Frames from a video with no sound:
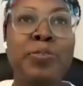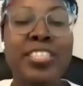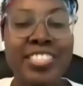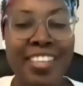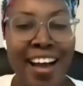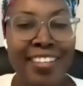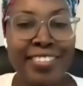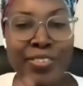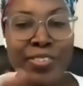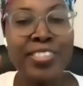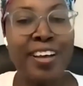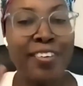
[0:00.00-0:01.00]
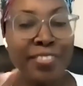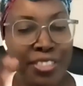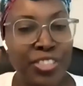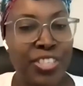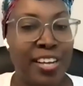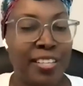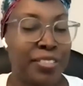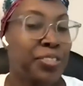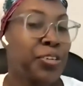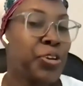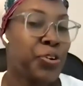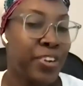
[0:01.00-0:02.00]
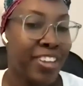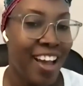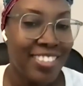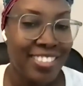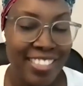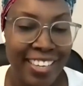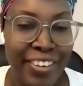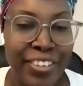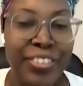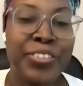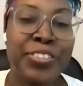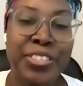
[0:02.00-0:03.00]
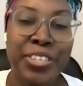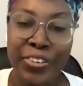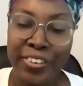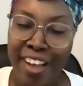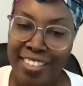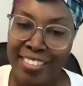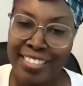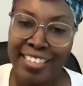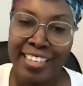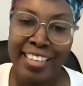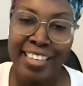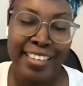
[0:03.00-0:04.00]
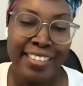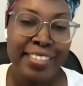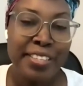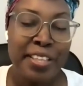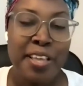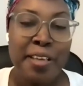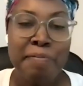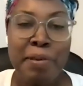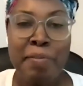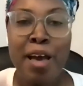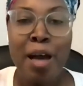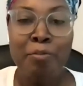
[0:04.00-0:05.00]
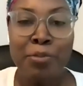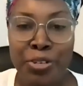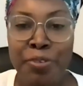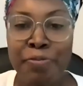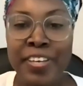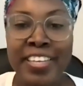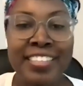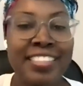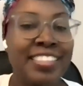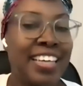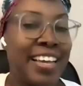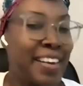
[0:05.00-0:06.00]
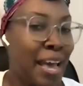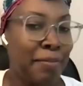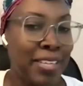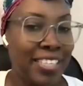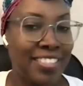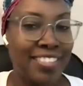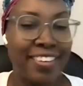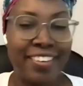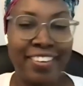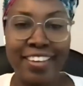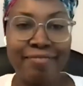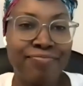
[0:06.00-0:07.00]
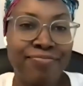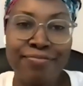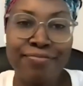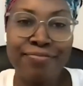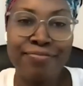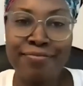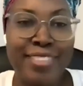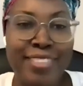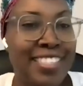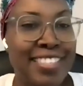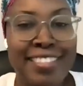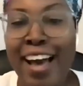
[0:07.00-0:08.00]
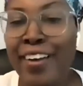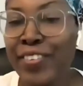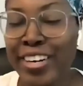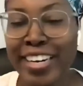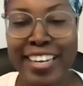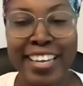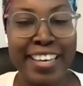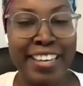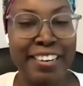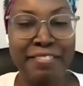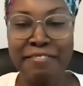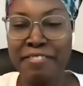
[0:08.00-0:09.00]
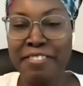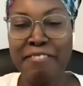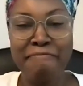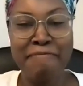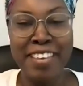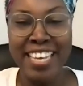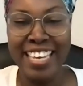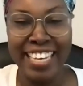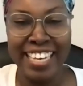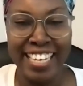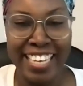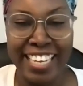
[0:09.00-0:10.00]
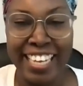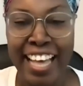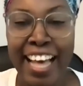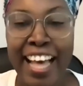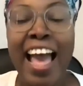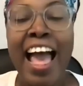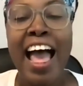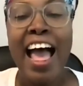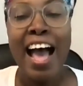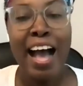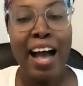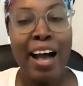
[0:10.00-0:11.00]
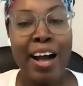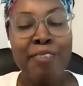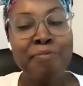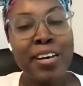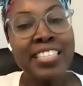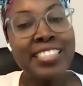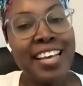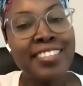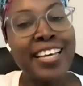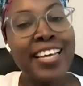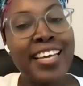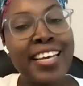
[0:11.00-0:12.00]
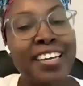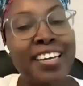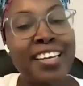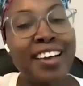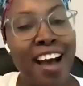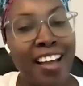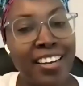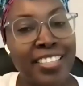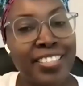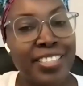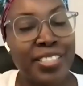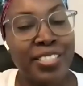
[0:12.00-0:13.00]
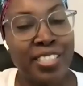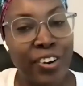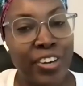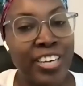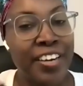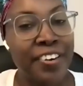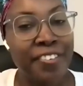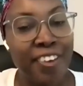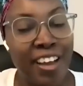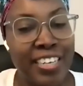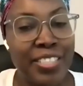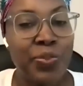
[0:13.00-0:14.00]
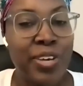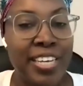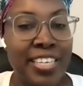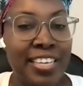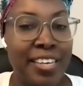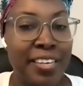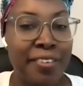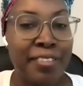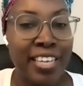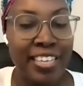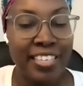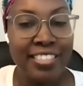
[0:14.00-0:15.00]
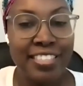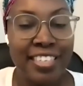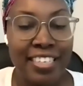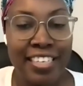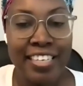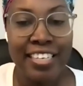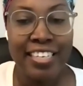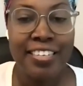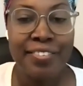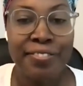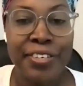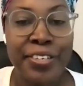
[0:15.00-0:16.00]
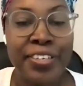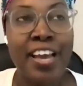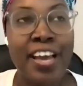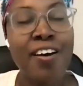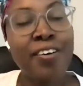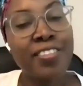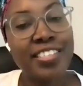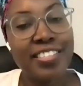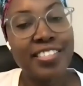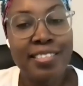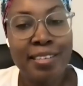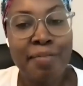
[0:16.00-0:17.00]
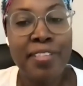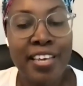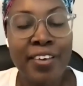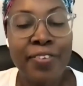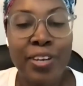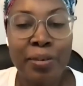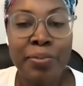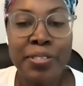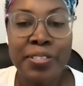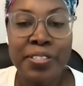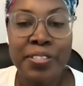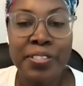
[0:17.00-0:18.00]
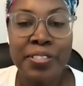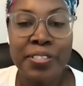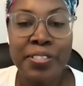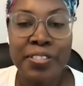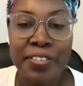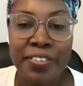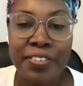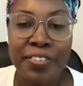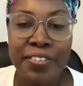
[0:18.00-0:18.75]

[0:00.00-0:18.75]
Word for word: a child there was always a childhood curiosity i've used curiosity and maybe observing dynamics that you're like mm, mm, this is not working for me yeah. uh, but it sounds like in college it's or later on is when it kind of like sunk in for you like oh this is something i want to pursue